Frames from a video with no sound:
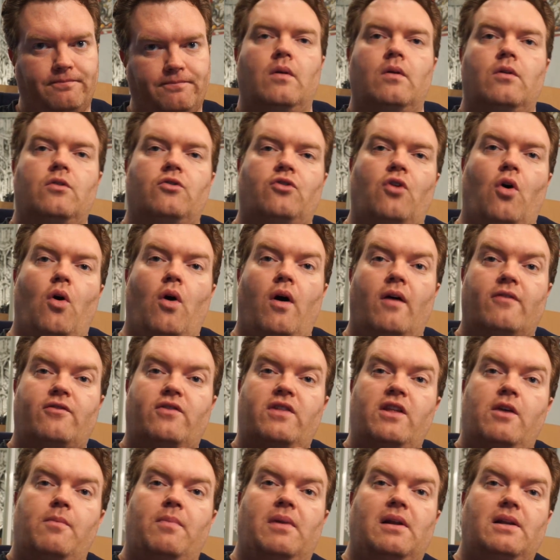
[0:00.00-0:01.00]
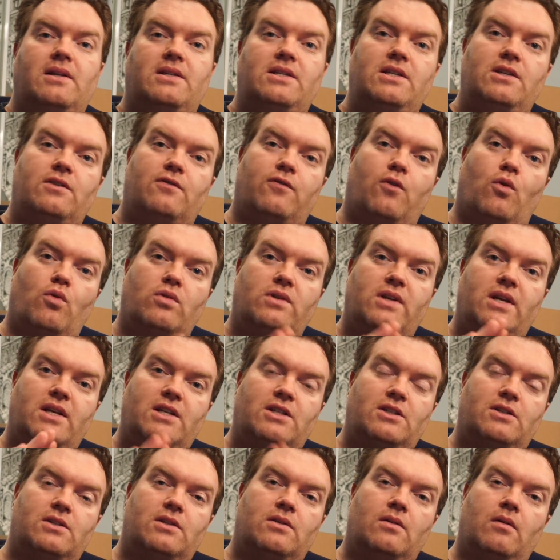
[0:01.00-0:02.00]
So after the abilities,
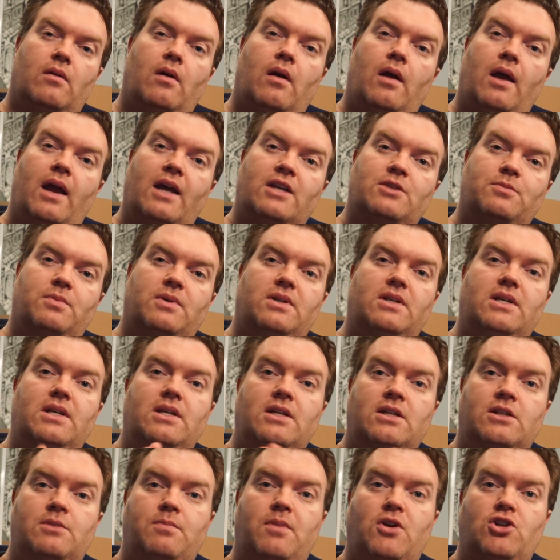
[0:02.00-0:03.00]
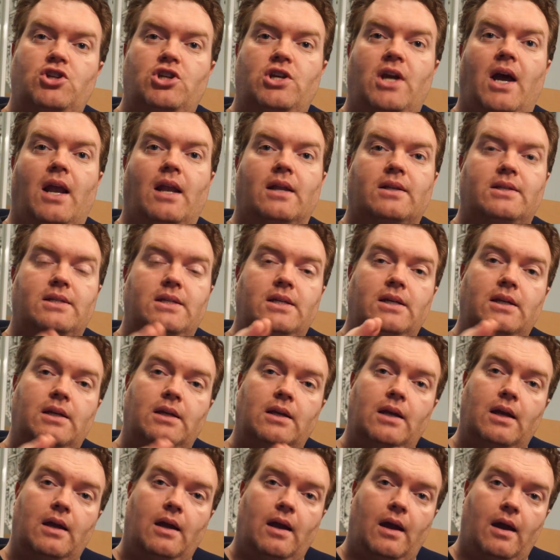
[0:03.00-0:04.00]
fortes, expertise,
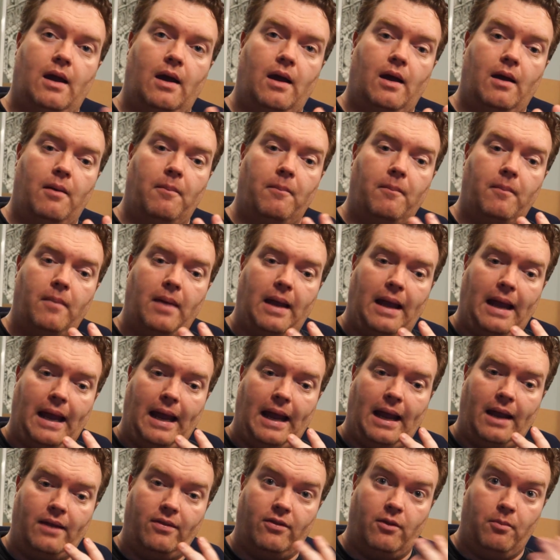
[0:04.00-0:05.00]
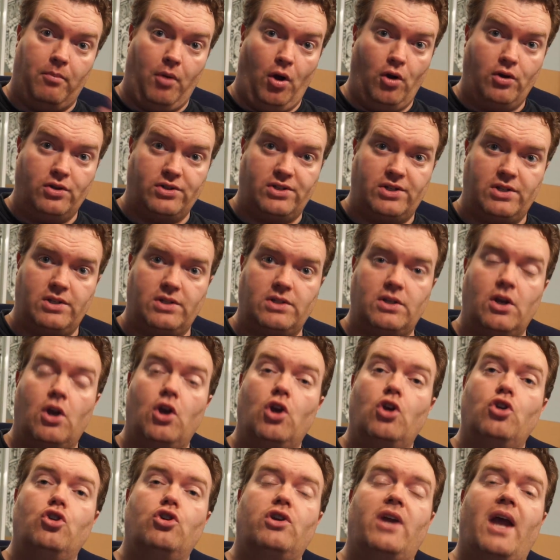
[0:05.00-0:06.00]
speciality, and the bonuses,
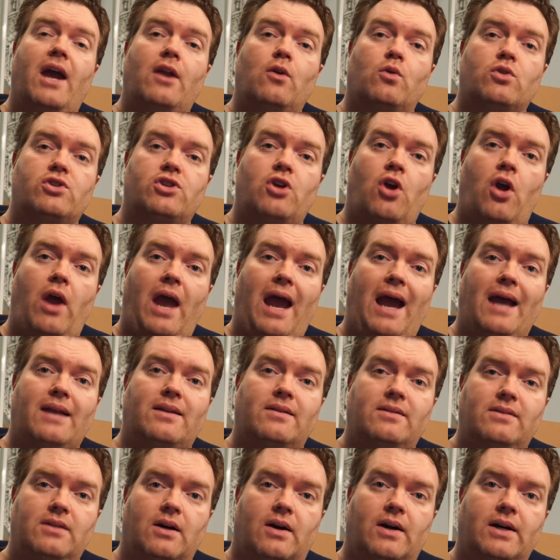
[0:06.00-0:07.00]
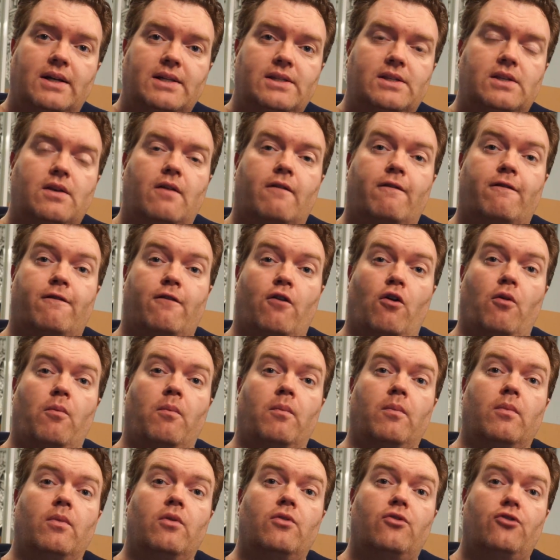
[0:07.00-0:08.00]
you can also add dice
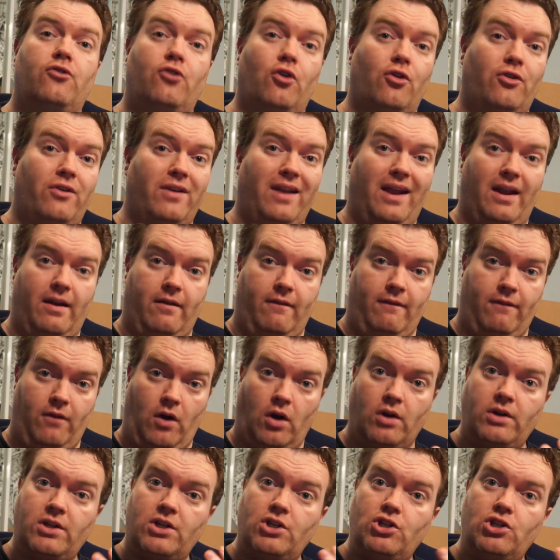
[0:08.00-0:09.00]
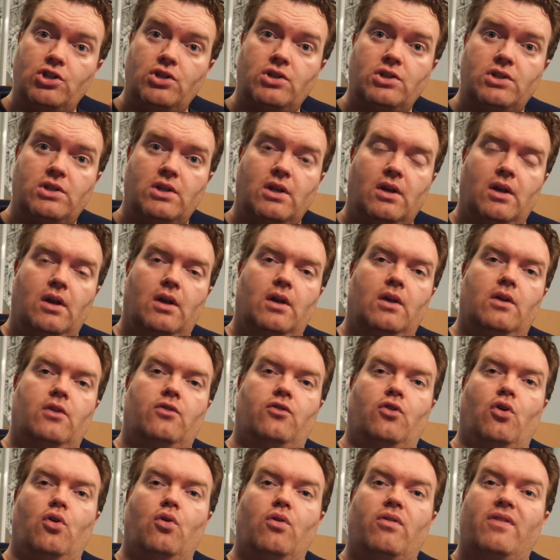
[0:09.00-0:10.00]
from certain advantages.
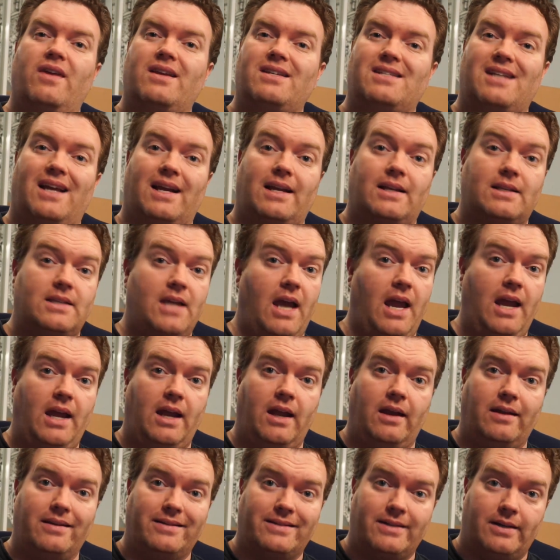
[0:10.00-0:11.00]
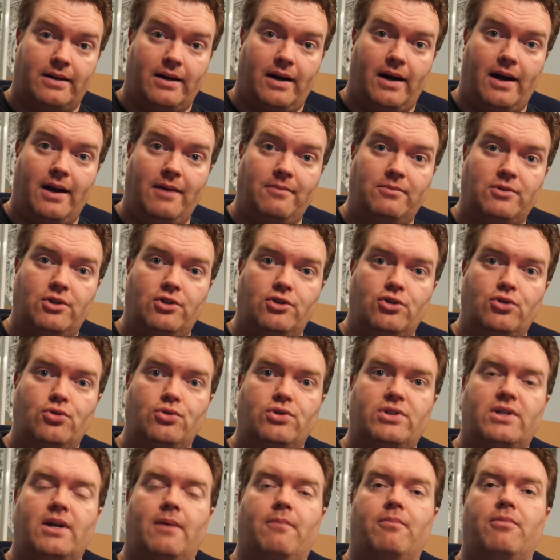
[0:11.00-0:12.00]
So things like taking time to do
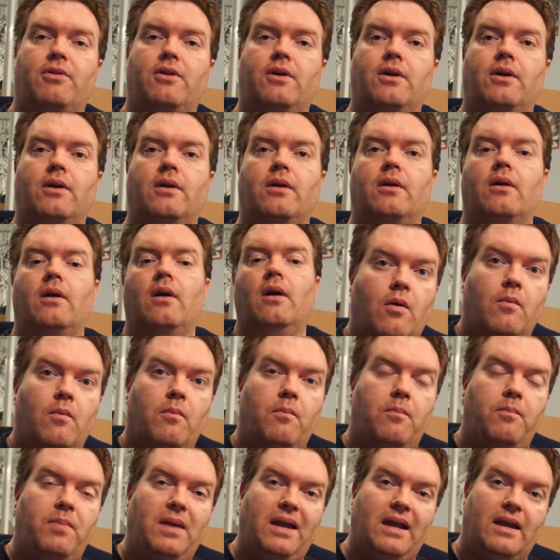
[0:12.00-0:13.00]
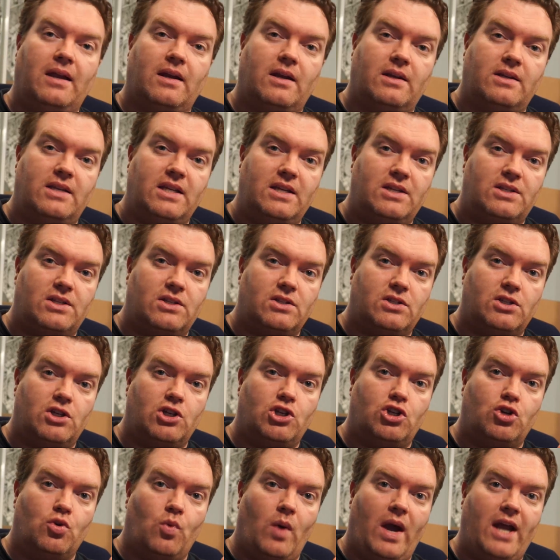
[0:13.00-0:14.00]
something, being in a decent
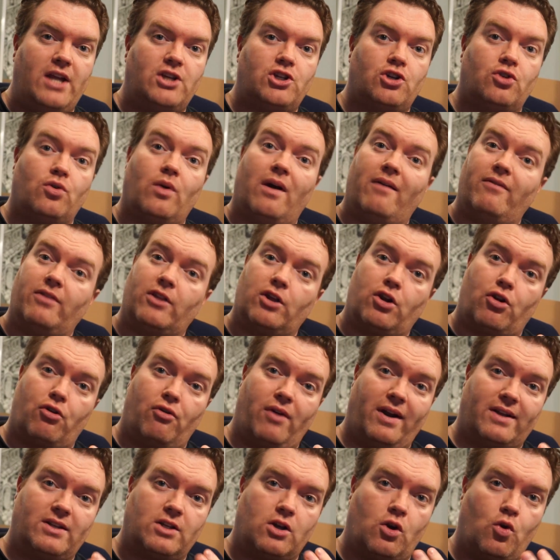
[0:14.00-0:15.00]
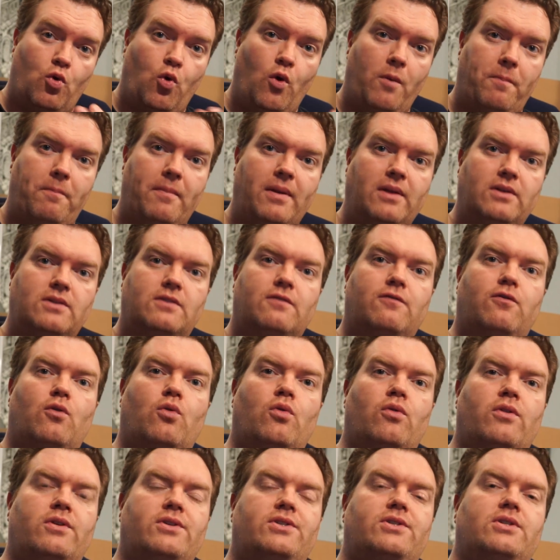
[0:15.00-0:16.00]
situation, or having the correct equipment
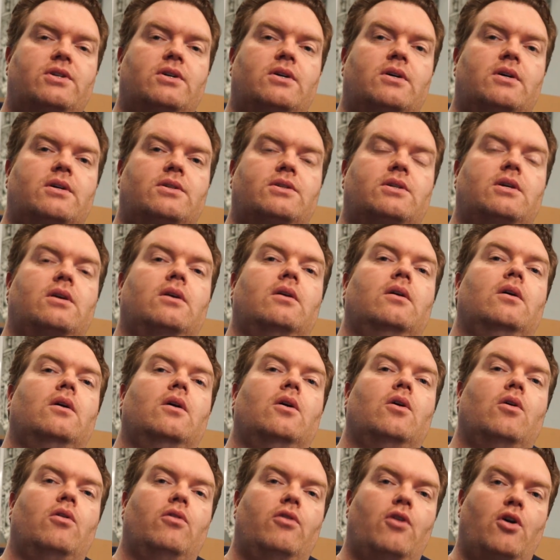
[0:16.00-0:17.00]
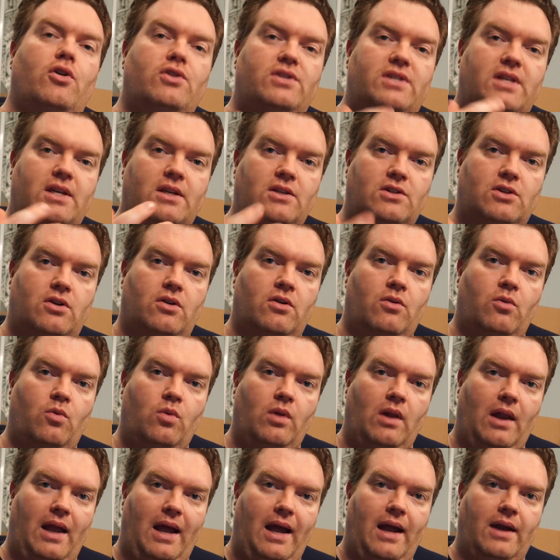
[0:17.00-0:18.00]
for this task. Those things
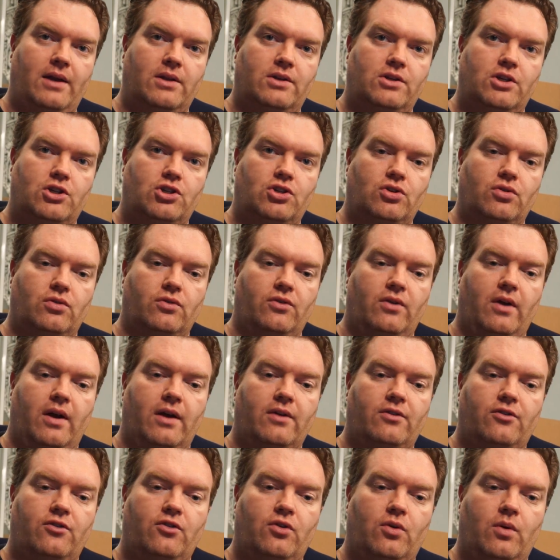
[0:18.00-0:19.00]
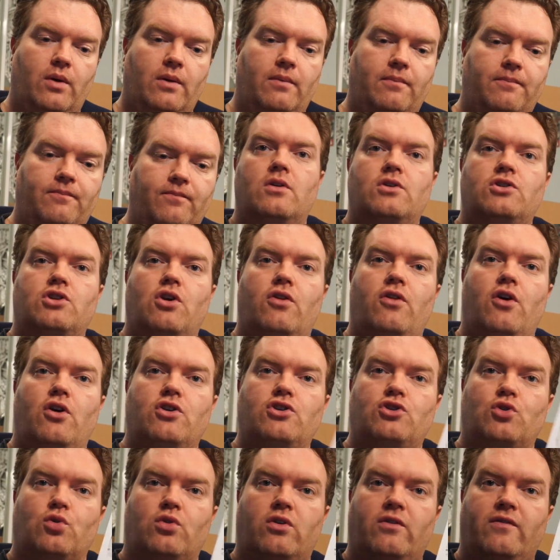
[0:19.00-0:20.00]
will add additional dice to it. So those
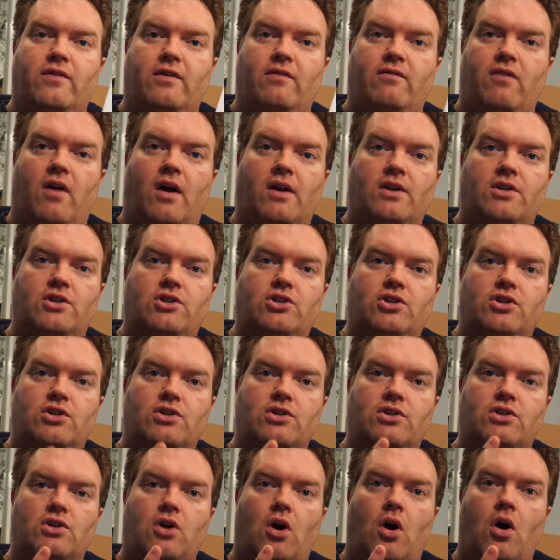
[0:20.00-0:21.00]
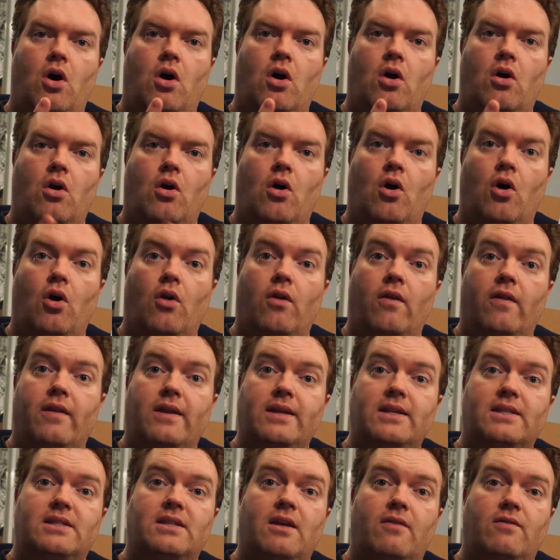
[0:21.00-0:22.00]
sort of advantages are on the
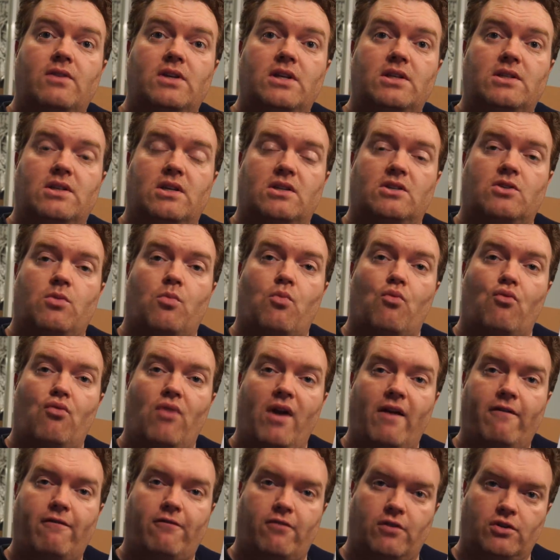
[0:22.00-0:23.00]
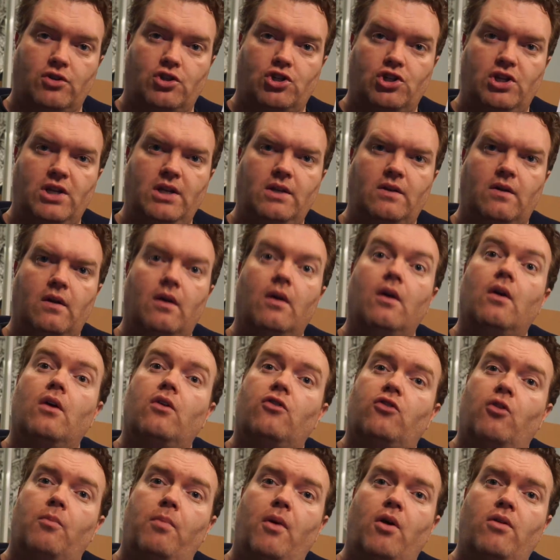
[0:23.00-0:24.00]
7DSystem reference sheet.
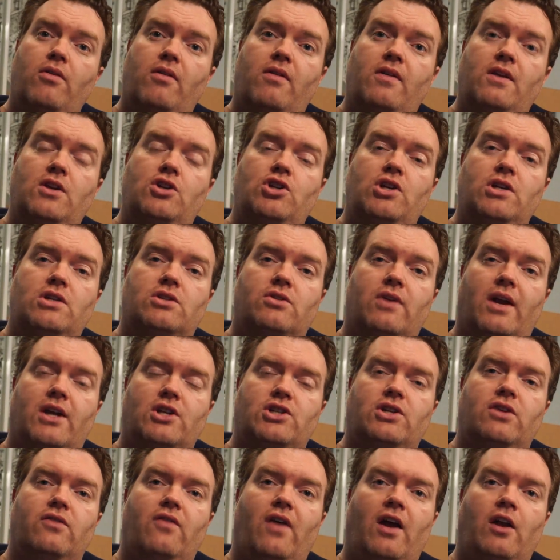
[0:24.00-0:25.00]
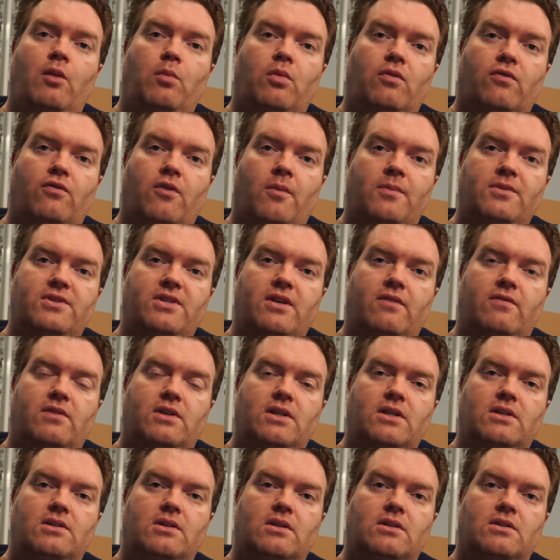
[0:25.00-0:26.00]
So both of these sheets are actually available from the
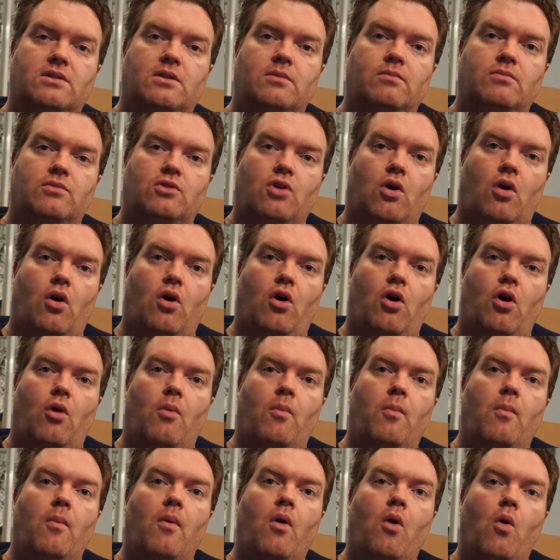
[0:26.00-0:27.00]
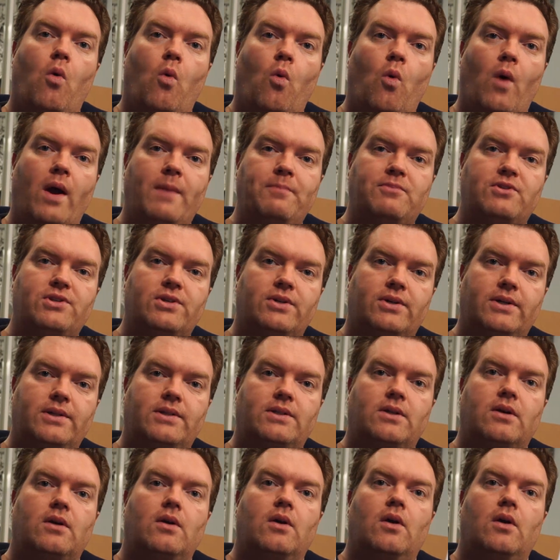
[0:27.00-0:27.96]
7dsystem.com website,